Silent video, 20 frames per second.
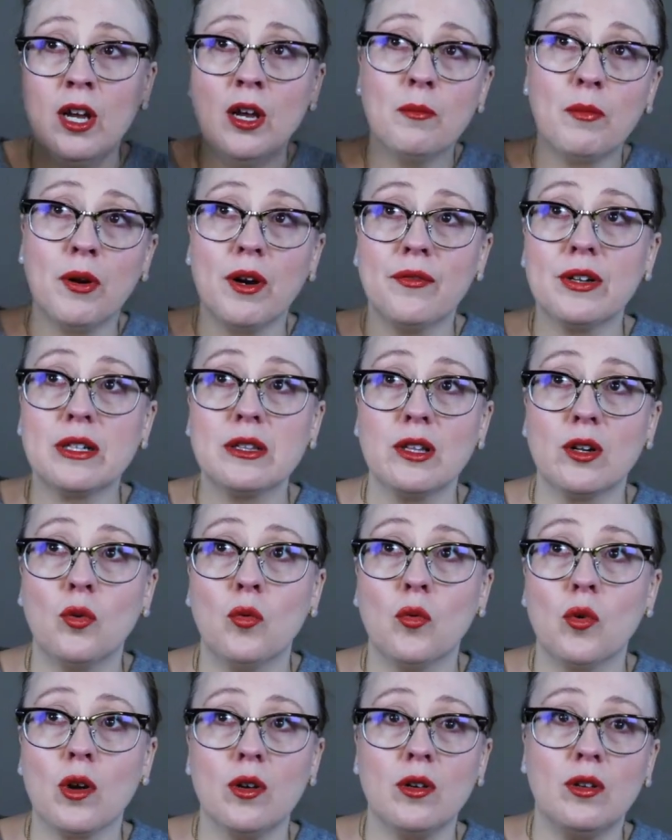perfect little
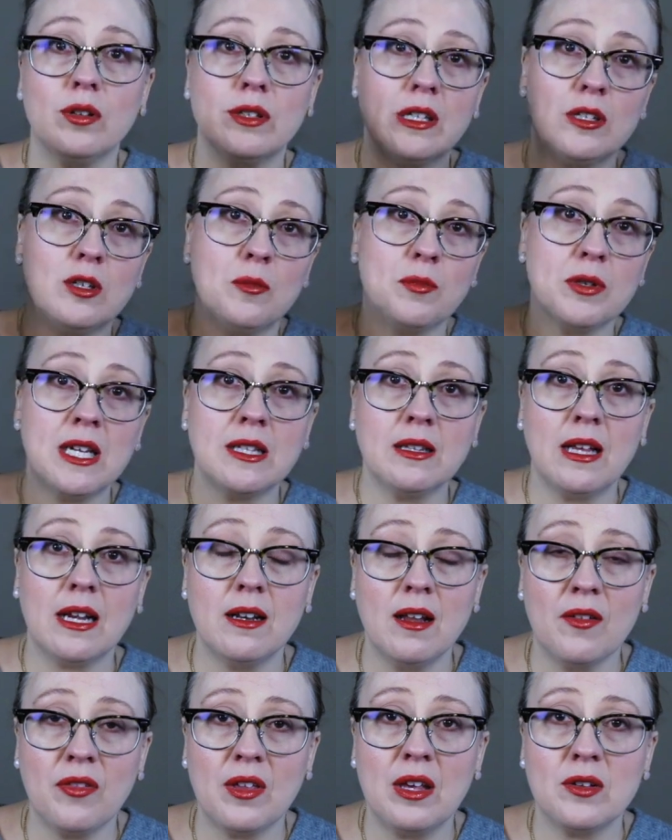world and you pretend like
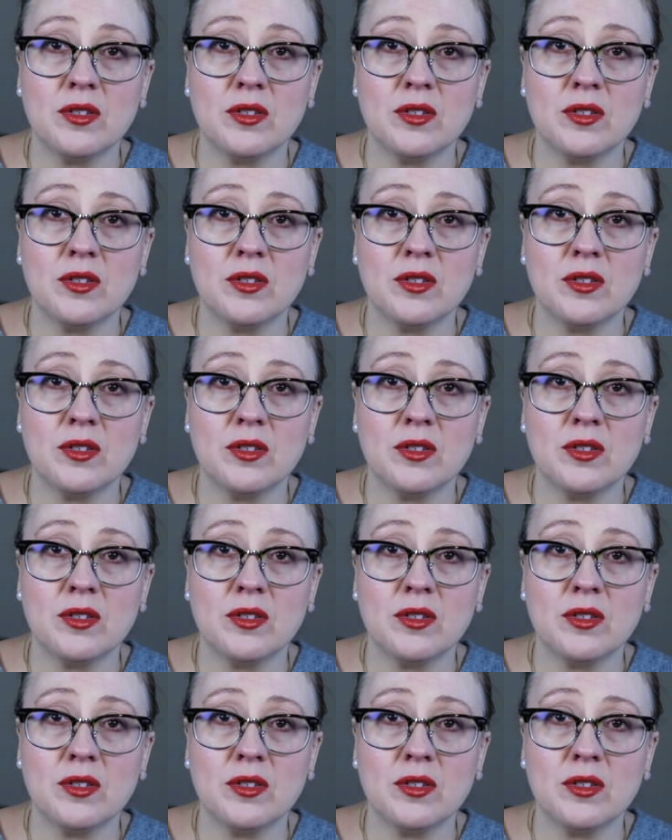nothing